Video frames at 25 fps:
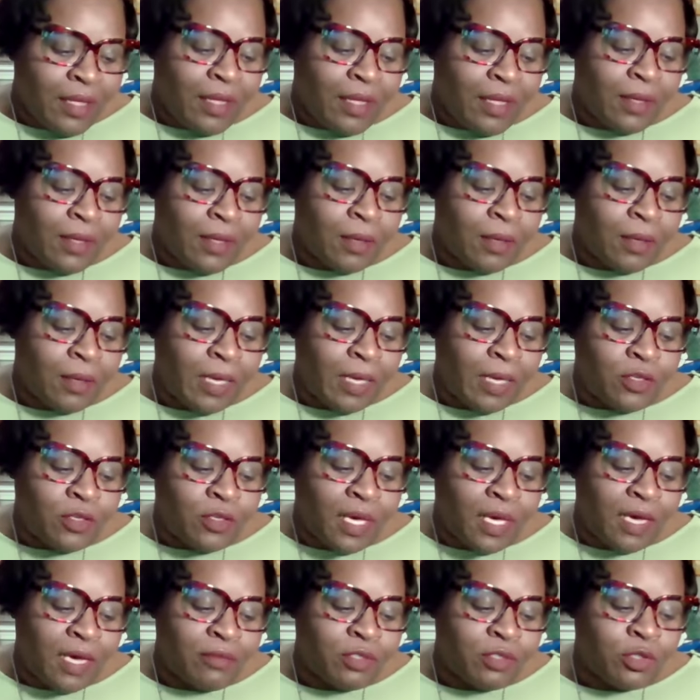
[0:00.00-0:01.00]
And
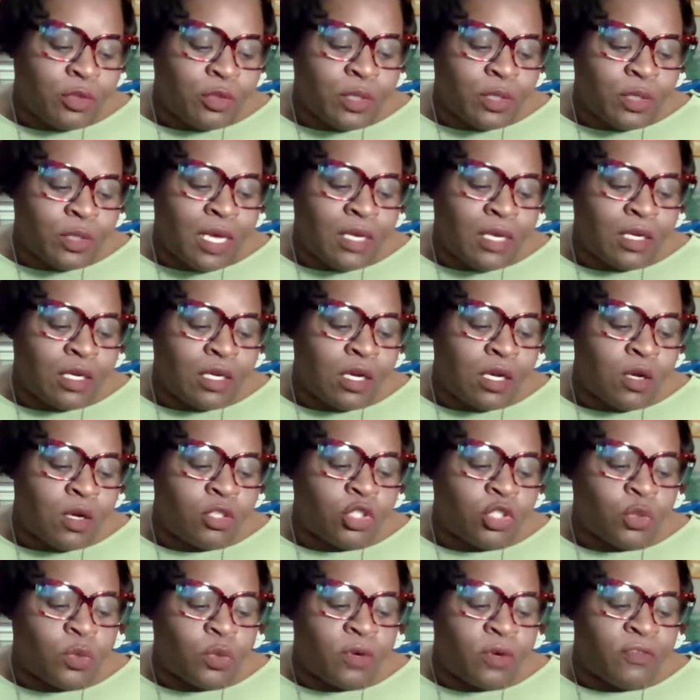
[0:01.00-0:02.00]
you have to create a
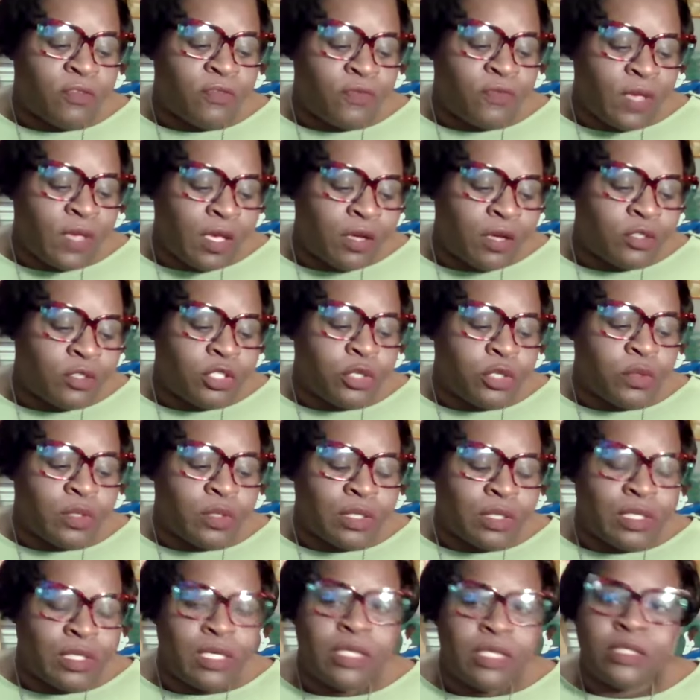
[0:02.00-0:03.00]
culture where failure
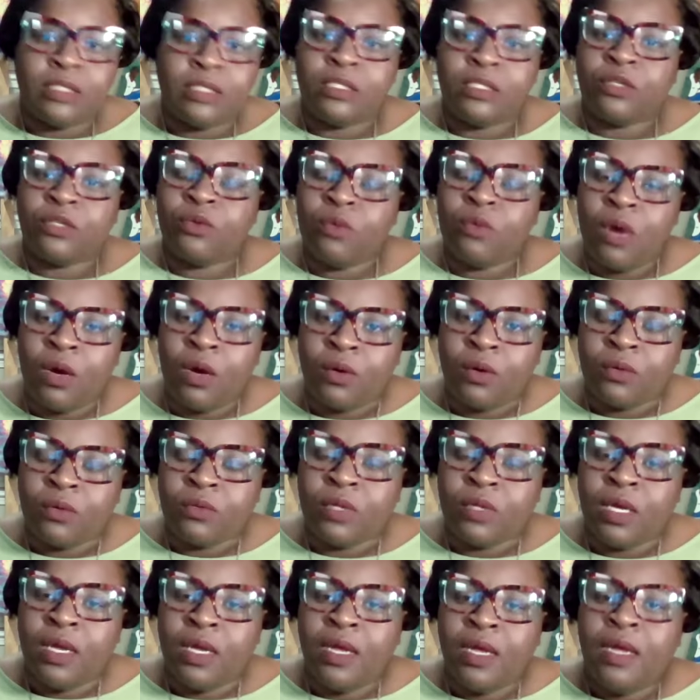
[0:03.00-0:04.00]
leads to
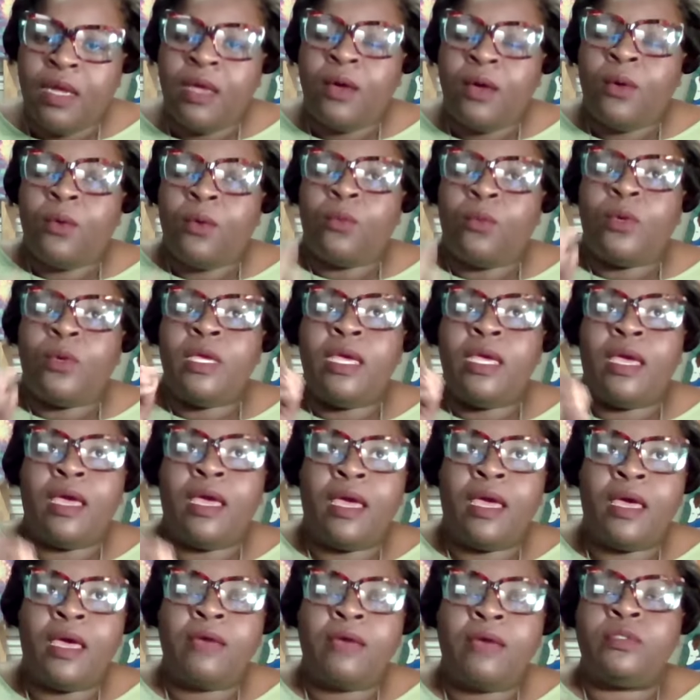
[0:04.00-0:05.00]
growth. We
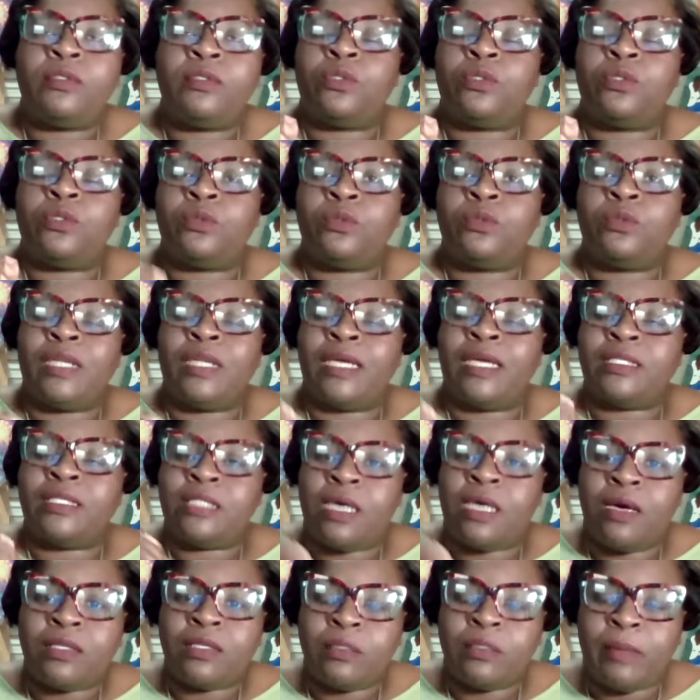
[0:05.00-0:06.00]
have to, and I
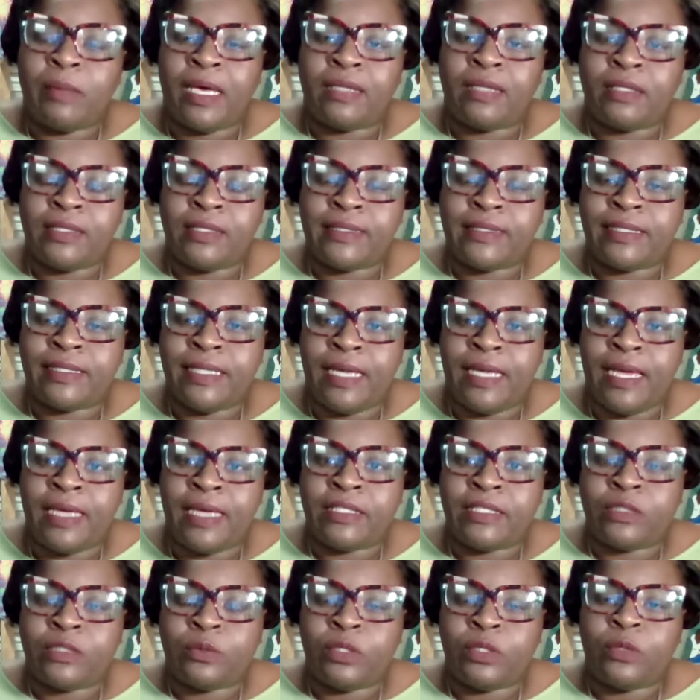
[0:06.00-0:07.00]
talked about this
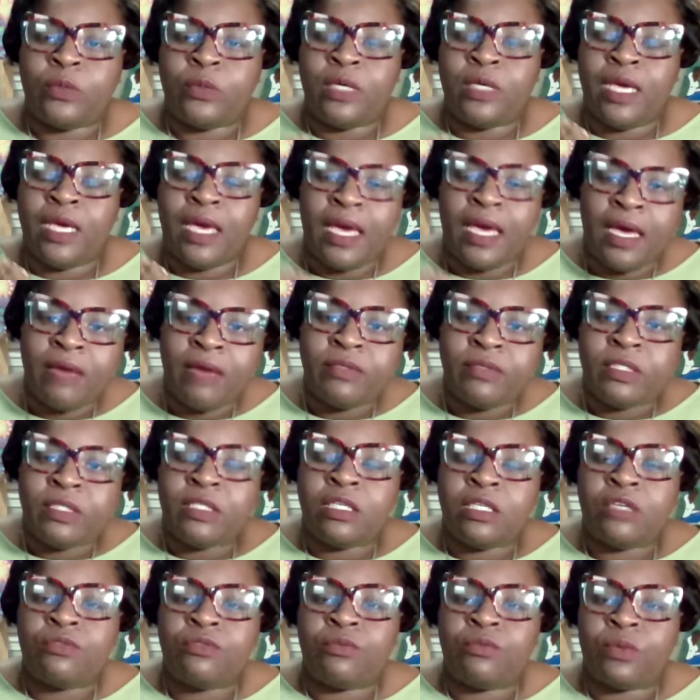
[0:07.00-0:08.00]
last week, we have to
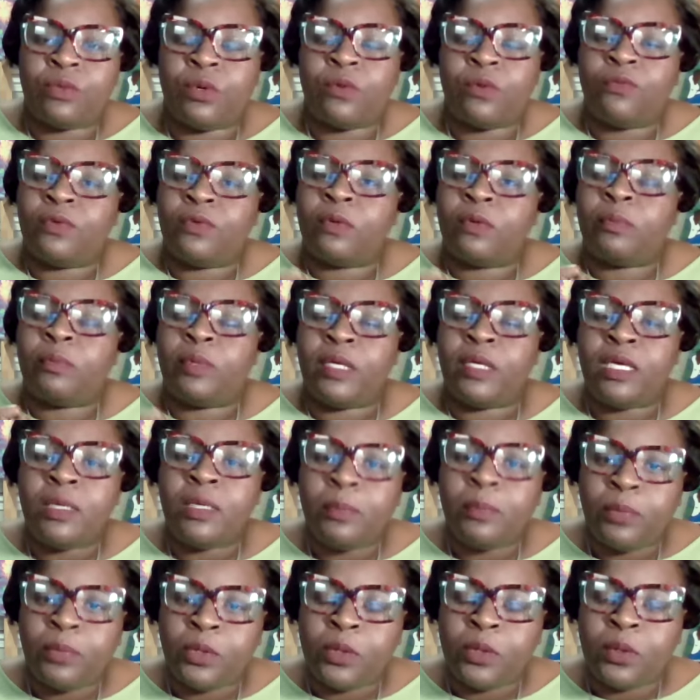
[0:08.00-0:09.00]
give room for
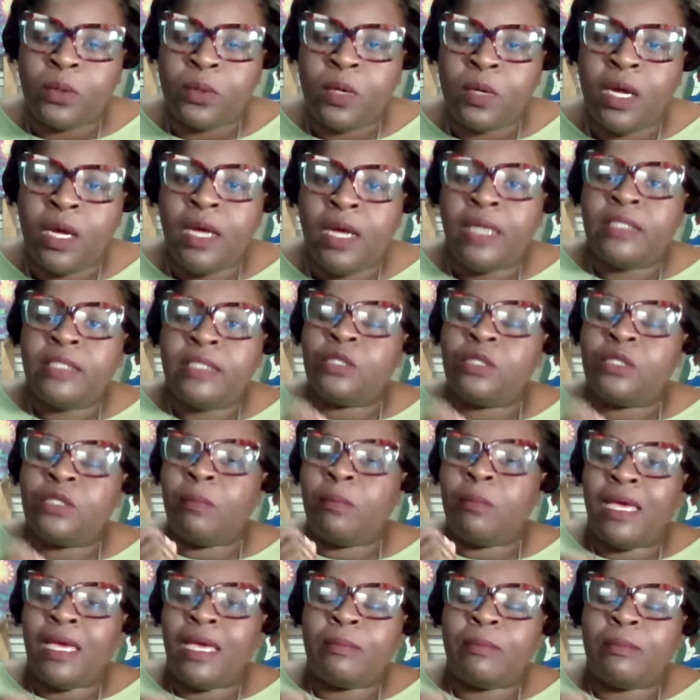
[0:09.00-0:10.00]
people to
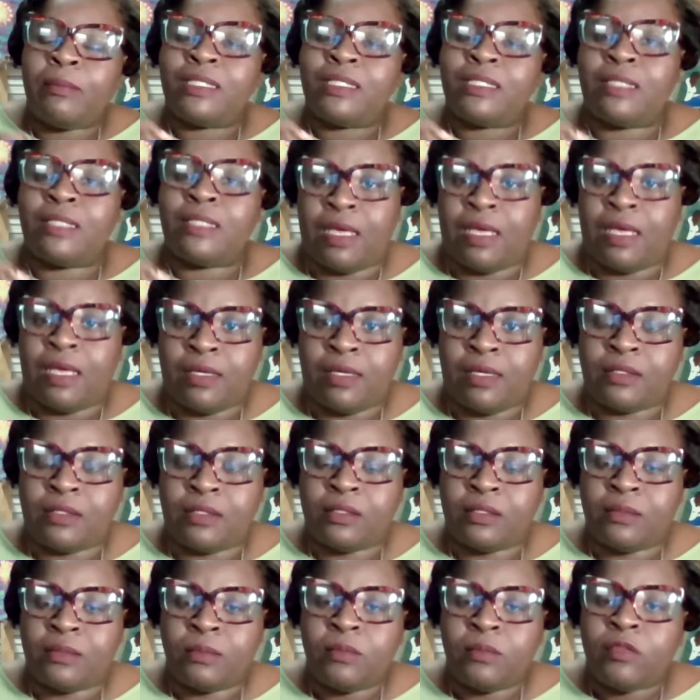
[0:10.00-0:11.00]
make
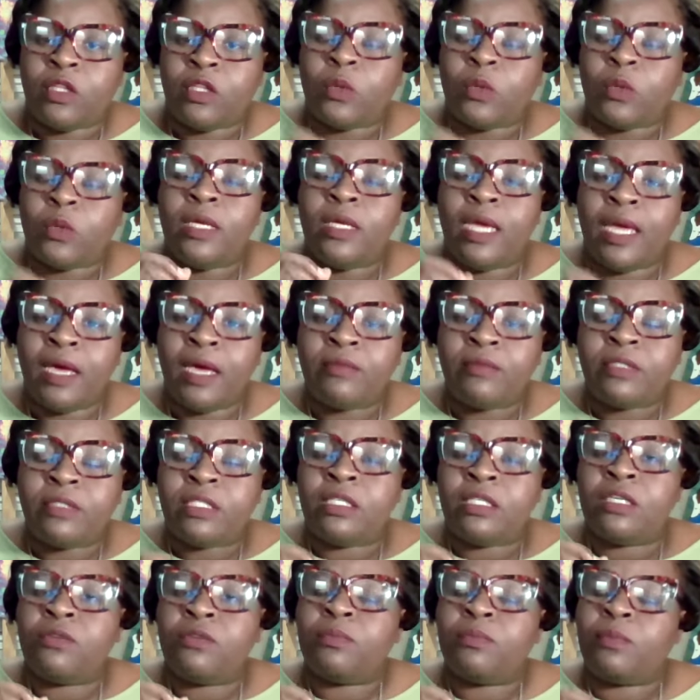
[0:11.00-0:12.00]
mistakes. We have
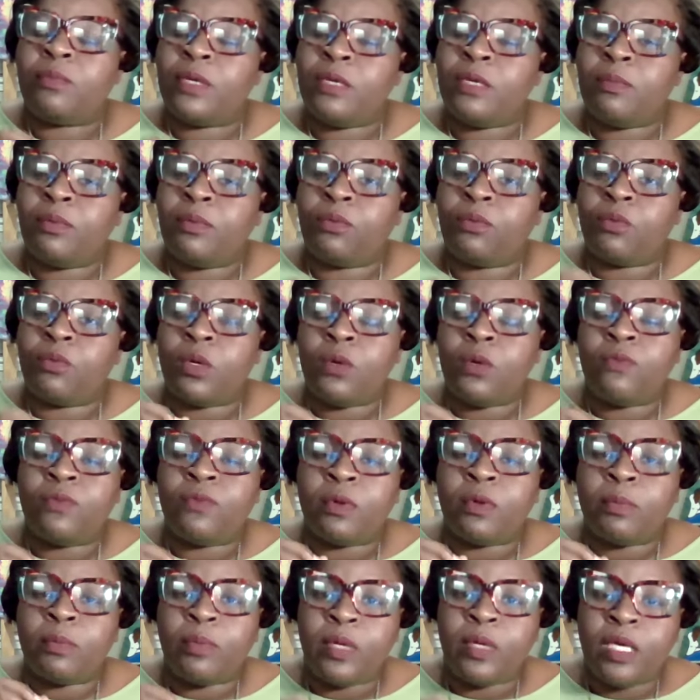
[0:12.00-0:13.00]
to give people room
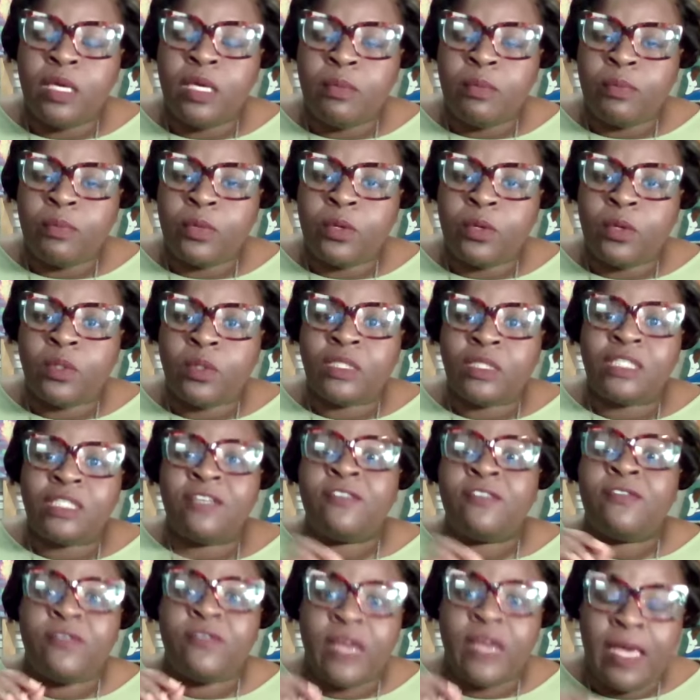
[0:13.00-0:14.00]
for people
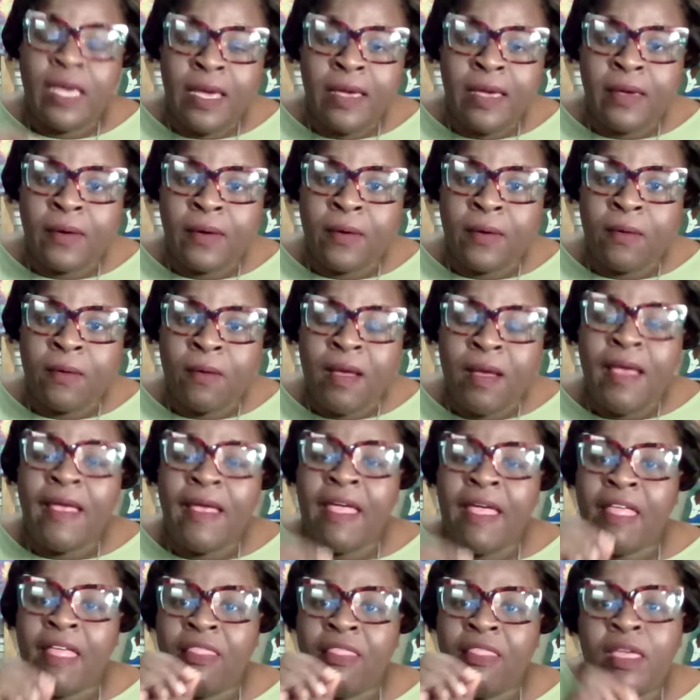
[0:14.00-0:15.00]
to fail
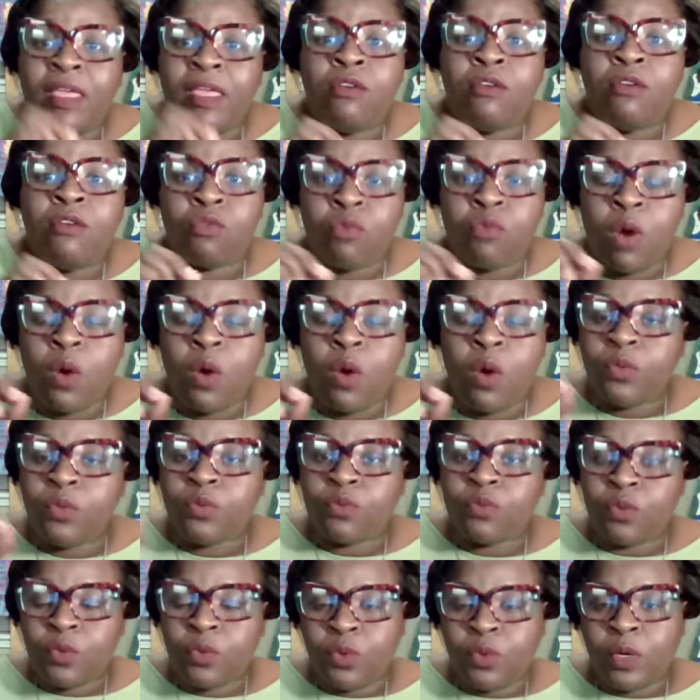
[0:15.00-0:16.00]
and then grow
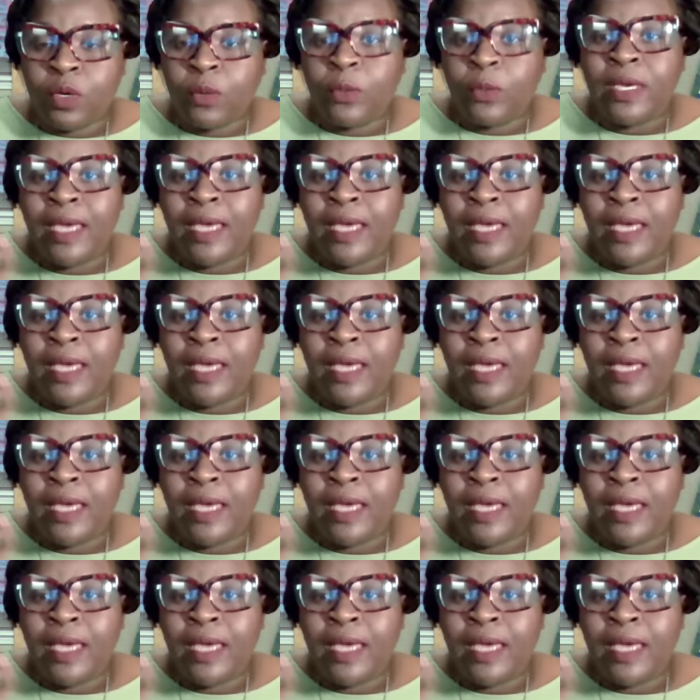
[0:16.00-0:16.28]
through it.